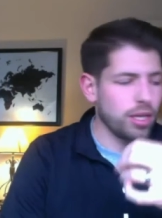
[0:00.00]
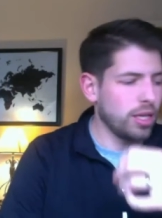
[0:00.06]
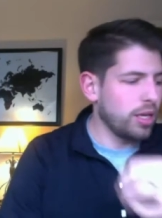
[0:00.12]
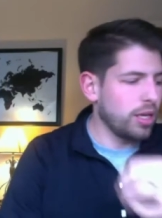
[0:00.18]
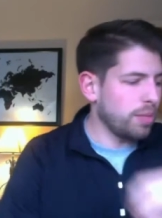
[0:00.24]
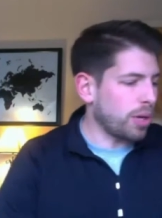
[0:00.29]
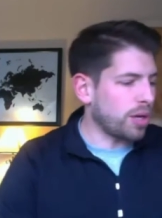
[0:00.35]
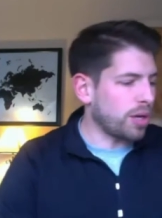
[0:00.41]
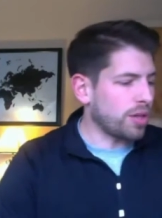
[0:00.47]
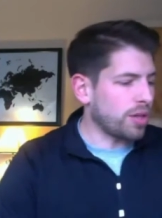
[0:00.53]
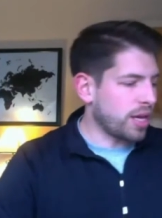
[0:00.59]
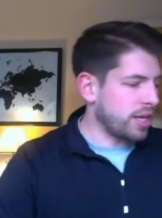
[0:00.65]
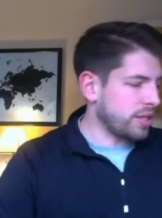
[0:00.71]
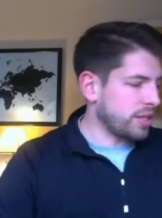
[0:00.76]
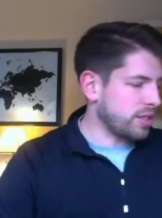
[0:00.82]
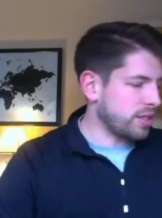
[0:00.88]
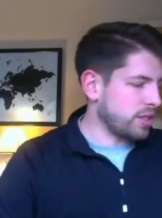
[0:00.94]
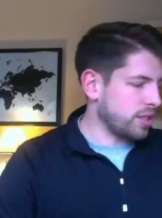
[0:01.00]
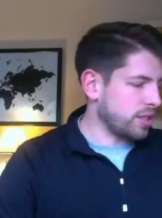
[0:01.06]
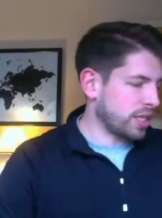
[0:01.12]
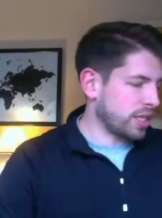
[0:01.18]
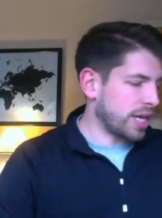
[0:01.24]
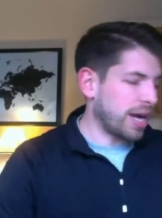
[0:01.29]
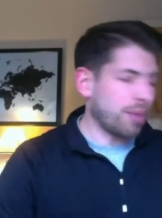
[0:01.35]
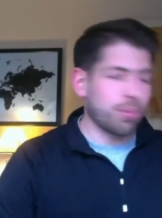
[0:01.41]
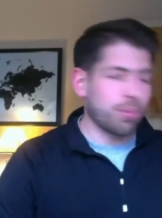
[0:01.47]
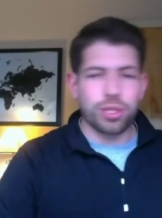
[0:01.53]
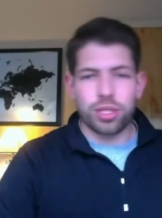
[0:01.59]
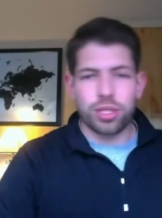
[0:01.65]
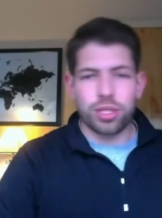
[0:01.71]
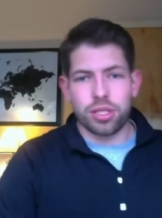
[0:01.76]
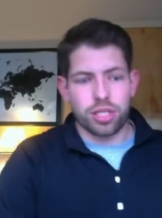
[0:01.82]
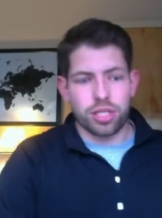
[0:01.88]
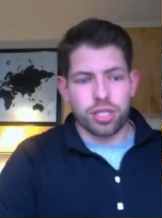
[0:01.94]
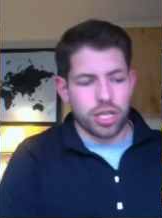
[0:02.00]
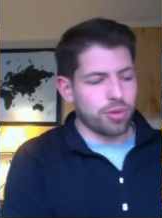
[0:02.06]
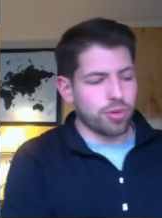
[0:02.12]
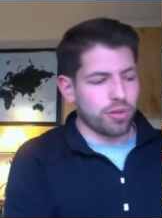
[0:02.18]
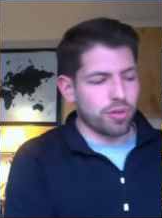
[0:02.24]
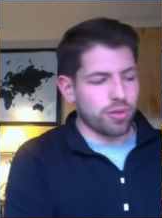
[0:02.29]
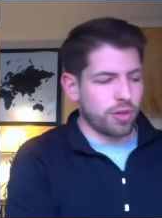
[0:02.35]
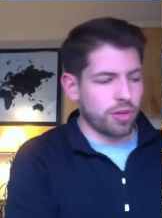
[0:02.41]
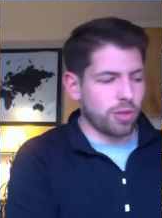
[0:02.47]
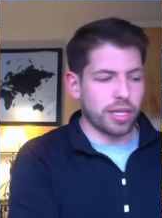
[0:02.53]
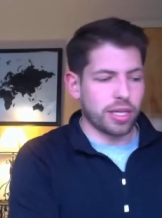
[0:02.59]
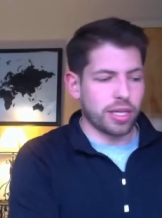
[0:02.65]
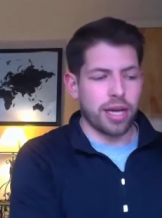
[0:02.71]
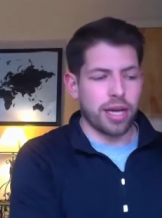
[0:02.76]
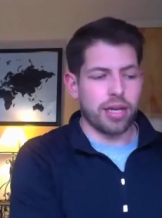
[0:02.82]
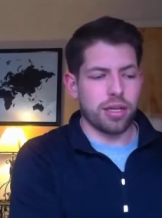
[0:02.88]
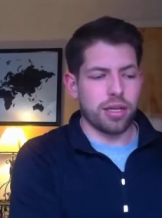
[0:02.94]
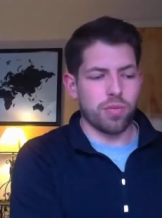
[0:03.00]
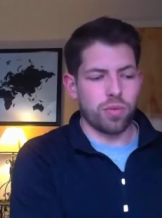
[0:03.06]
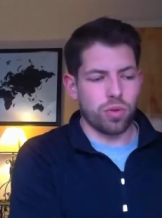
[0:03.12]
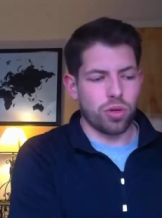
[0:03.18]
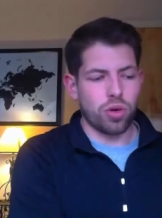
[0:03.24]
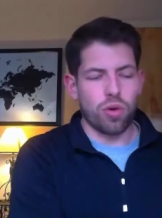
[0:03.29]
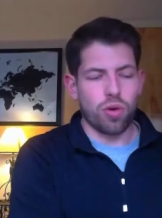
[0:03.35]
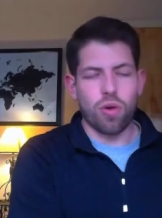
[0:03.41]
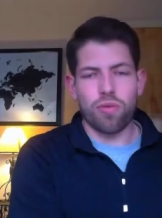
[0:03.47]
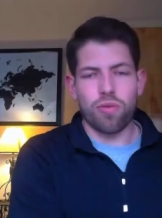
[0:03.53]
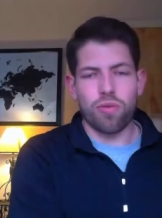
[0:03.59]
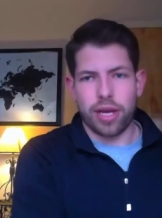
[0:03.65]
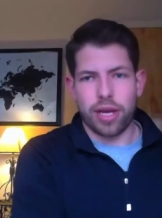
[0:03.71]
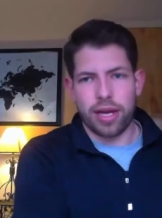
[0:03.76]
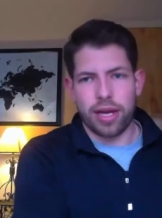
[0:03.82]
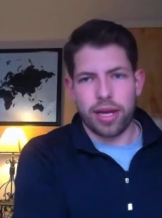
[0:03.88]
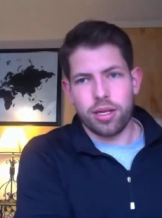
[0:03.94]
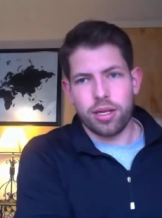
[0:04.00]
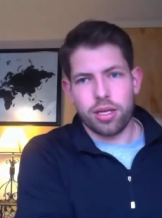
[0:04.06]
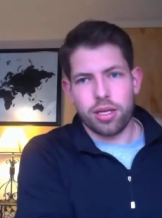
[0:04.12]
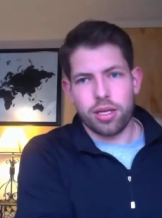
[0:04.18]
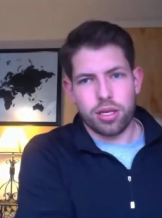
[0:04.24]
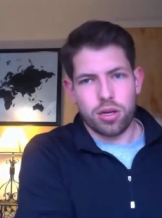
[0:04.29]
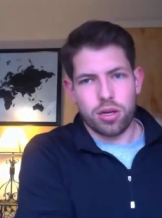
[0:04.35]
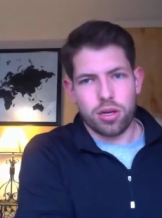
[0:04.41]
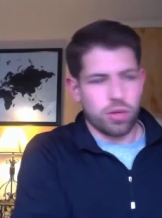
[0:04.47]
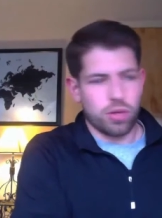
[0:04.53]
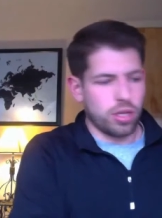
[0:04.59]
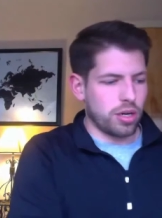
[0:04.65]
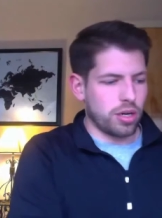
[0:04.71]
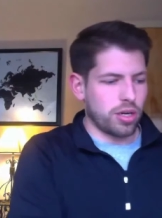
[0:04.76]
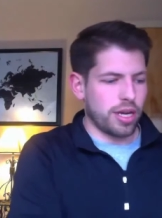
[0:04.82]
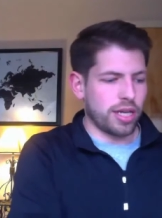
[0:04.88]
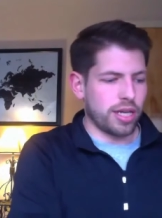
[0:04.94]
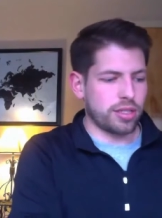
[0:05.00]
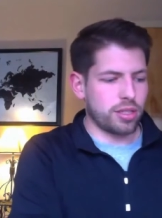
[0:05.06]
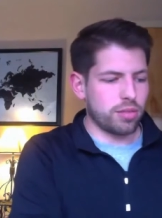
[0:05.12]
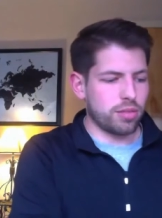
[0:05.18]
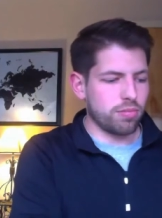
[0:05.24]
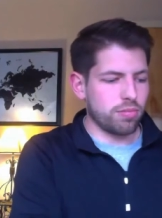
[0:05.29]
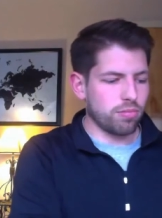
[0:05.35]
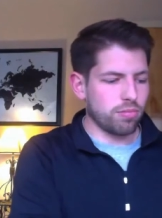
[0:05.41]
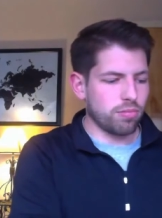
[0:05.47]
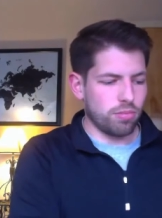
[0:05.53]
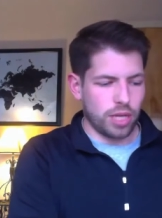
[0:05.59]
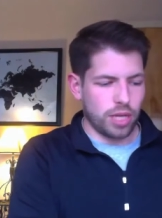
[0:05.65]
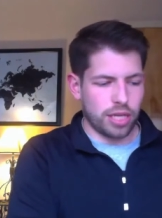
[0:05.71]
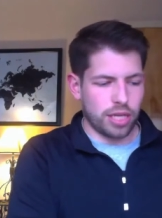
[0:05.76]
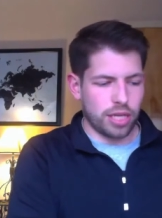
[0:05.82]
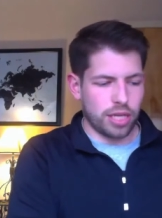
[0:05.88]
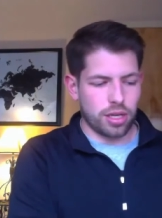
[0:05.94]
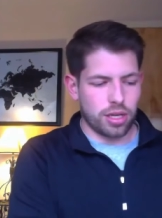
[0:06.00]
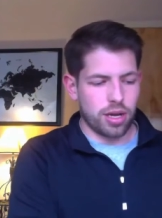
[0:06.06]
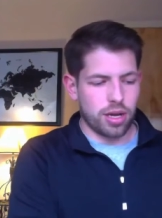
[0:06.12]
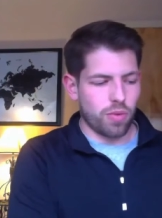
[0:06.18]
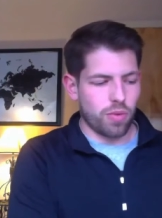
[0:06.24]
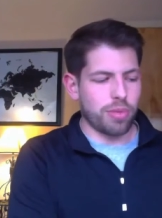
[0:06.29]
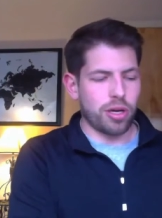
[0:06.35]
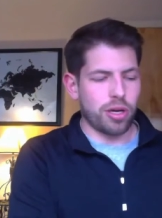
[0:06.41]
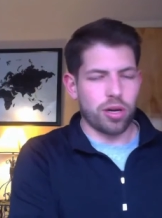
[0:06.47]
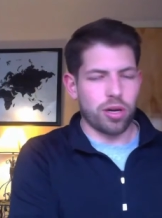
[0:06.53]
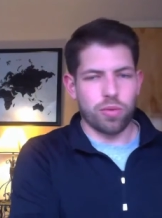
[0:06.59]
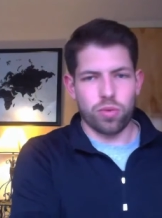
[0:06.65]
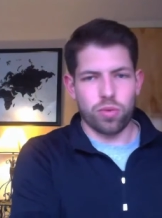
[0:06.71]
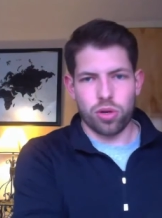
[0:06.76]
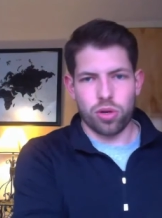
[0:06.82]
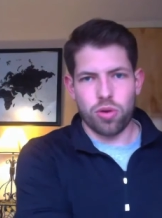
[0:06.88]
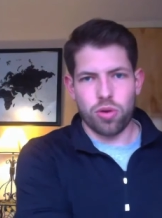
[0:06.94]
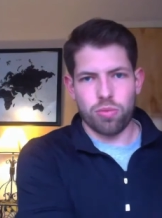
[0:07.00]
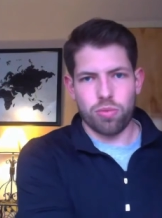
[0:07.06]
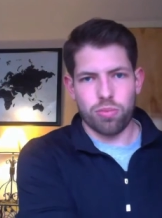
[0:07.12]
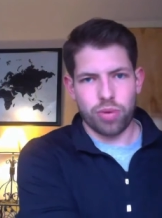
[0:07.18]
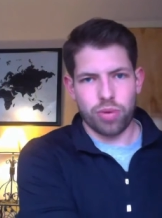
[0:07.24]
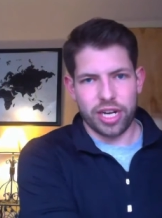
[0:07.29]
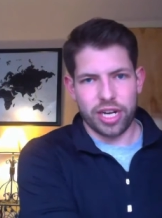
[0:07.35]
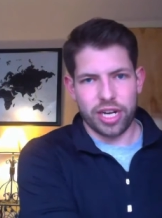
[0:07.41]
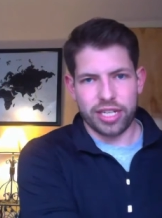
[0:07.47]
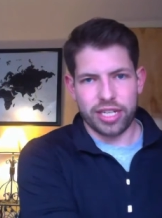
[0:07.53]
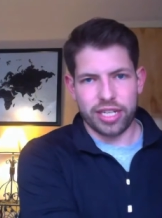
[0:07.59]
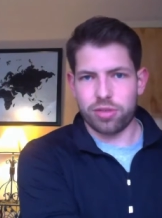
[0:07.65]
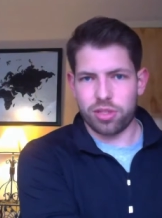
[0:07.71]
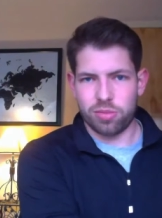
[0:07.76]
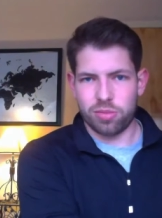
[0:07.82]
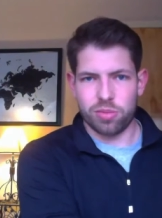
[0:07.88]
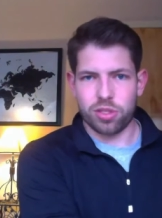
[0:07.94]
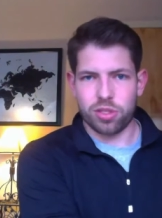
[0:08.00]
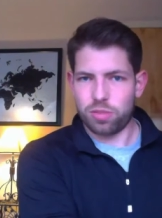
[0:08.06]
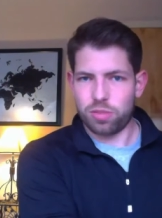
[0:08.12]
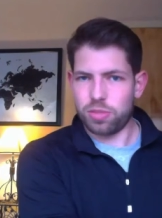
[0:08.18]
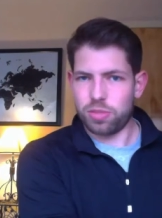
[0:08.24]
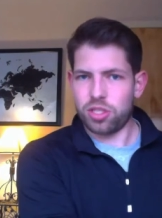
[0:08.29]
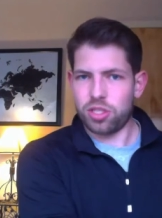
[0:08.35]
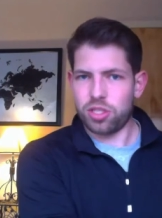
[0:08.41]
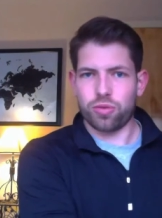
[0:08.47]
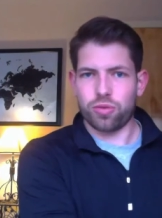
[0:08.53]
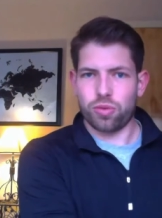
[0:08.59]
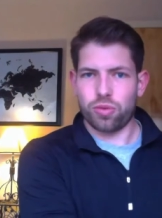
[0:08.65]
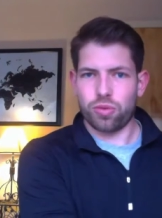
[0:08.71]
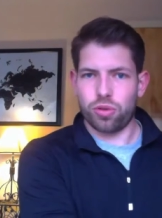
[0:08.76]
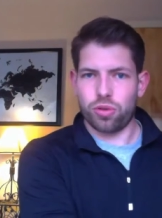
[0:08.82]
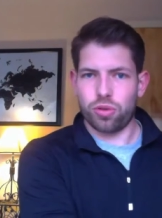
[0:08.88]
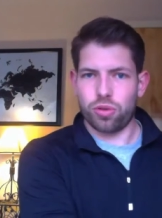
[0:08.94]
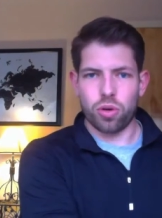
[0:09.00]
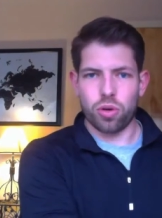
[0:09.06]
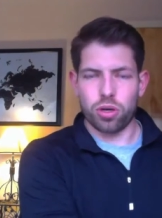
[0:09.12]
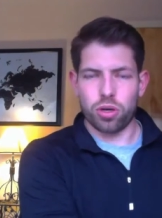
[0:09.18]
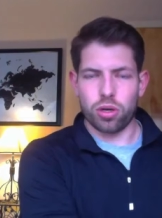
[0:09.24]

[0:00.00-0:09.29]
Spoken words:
Part of that is accomplished in the chapter development guide, and we'll go over that in our next webinar. We'll go break down some of the specific roles more